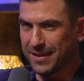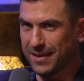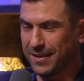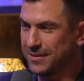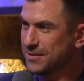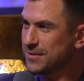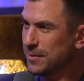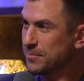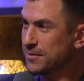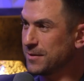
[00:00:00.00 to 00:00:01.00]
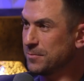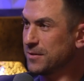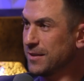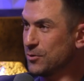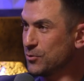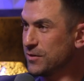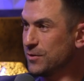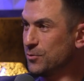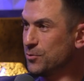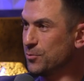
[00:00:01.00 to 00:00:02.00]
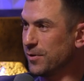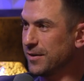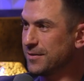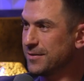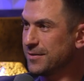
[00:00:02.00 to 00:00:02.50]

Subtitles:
And this is something that you still do, right?